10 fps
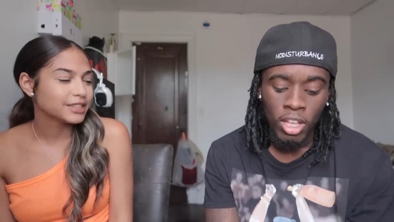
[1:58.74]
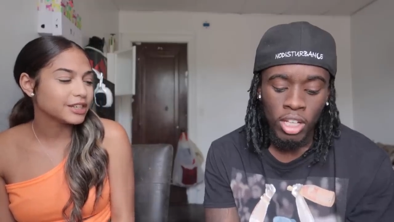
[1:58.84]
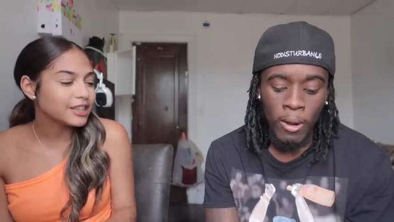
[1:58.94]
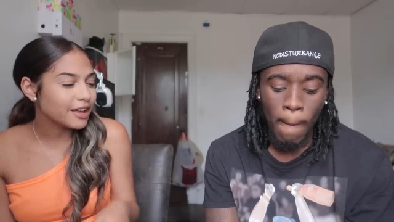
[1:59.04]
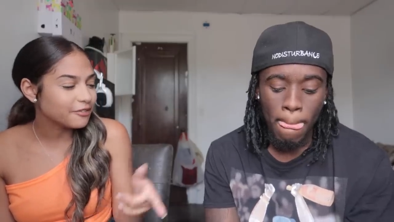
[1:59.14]

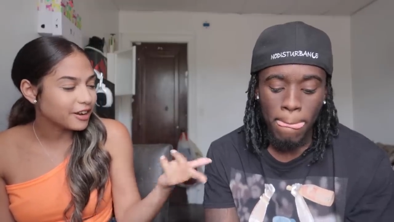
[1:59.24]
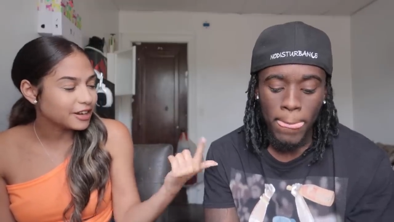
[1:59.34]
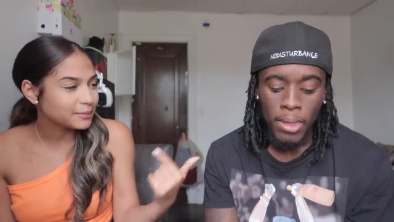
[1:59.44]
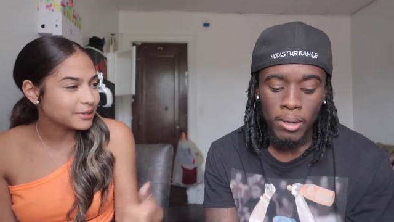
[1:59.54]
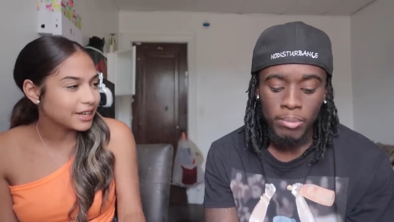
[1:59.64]
Speaker 1: Turn that
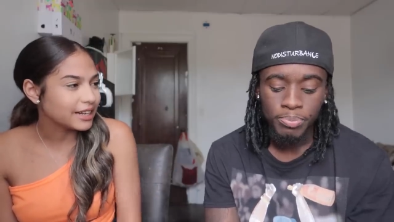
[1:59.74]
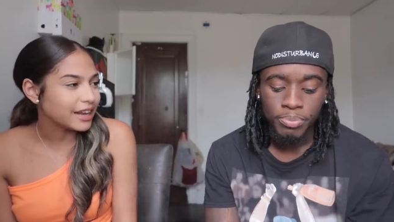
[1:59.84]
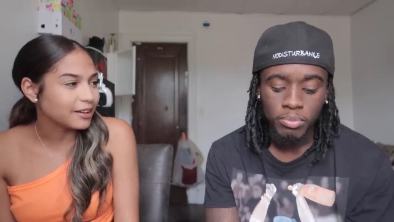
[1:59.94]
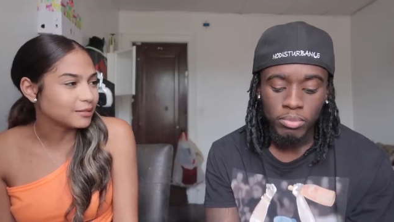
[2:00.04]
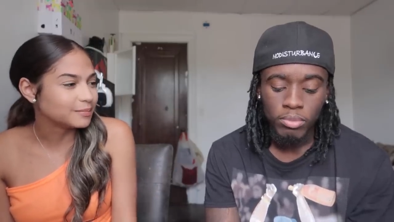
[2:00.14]
frown upside
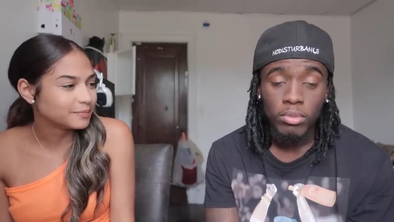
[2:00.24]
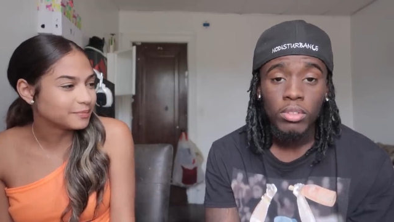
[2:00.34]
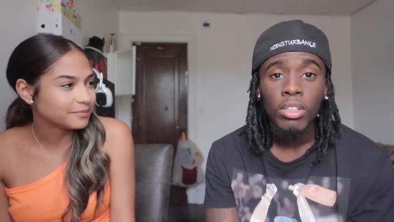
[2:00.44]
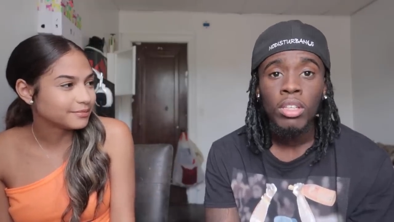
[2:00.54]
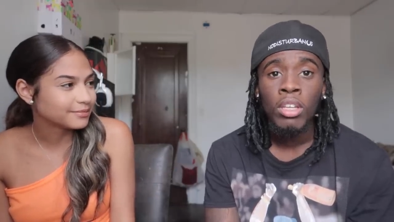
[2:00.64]
down.
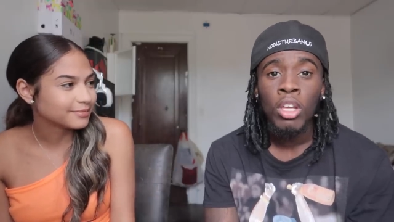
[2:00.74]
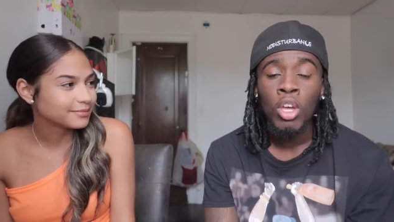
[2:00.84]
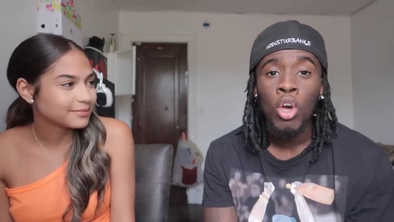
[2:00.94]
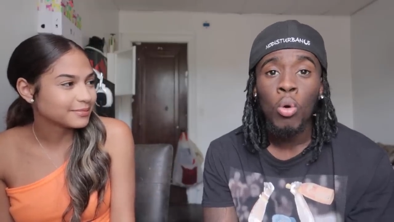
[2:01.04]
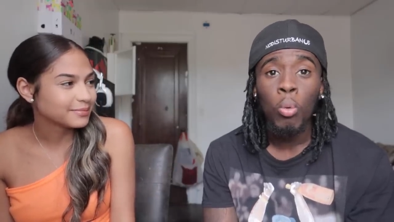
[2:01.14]

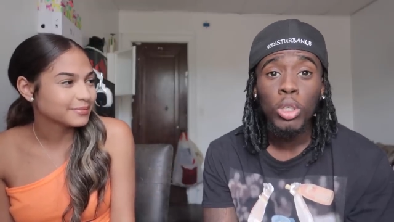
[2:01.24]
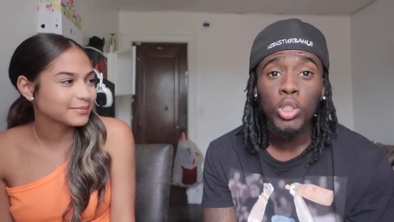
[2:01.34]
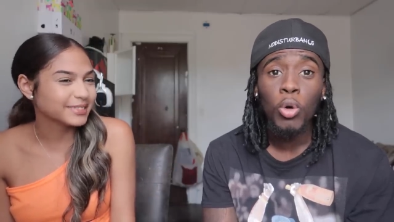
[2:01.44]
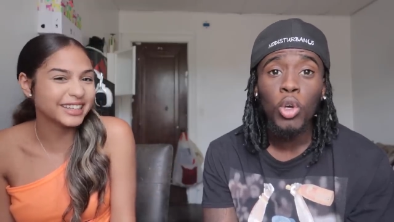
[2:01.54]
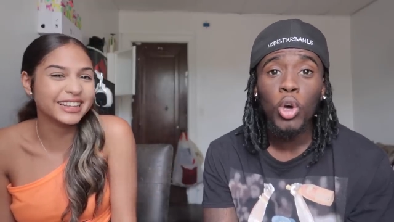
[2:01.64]
Speaker 2: What's
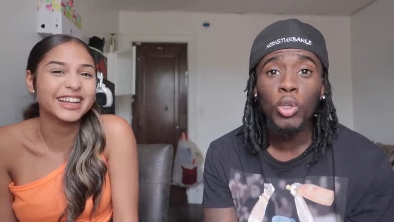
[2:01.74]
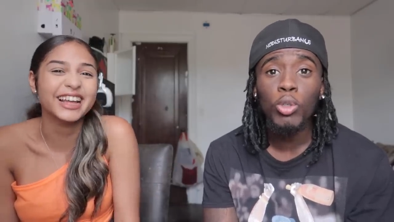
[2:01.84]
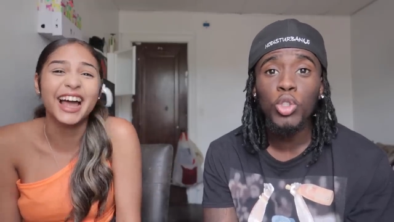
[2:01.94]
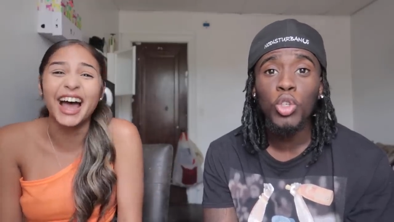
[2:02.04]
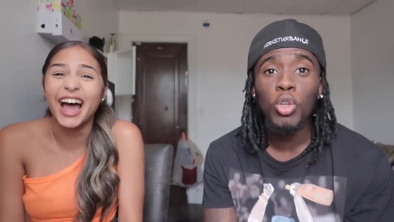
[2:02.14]
going on
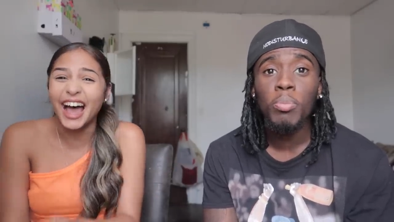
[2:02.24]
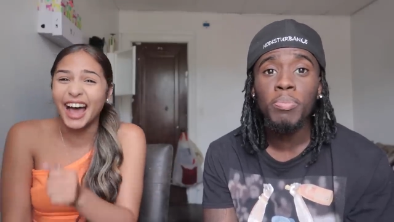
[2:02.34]
YouTube?